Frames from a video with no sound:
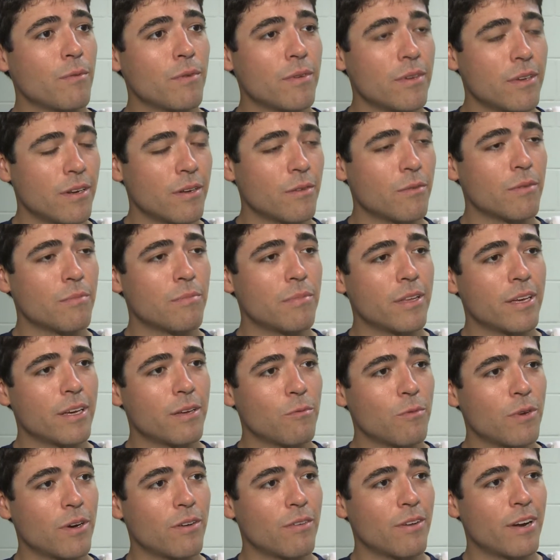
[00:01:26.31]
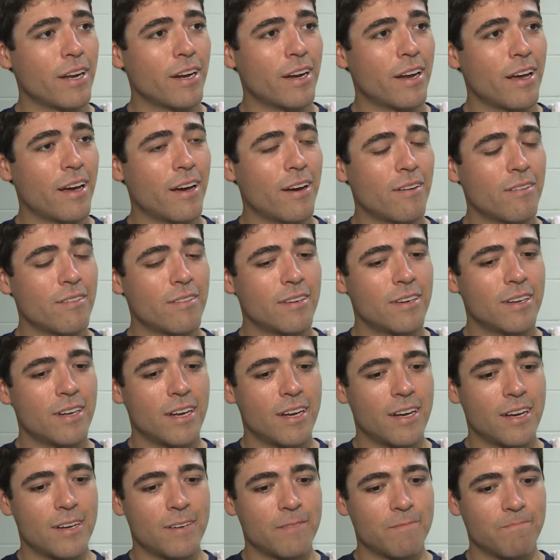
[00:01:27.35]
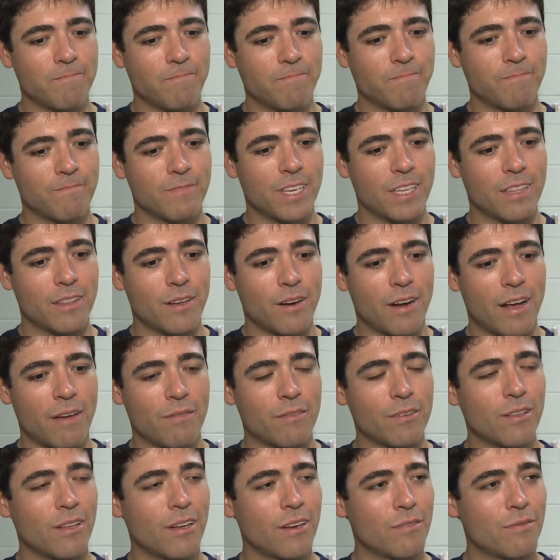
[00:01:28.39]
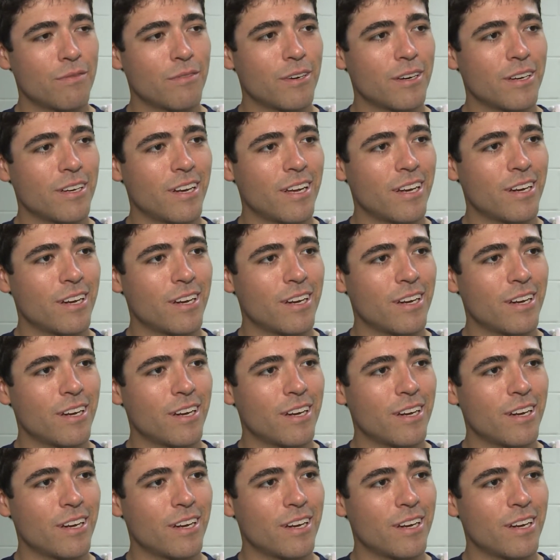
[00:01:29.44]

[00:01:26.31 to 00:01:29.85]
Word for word: We, you know, we're playing well right now, um, and they're having a lot of fun.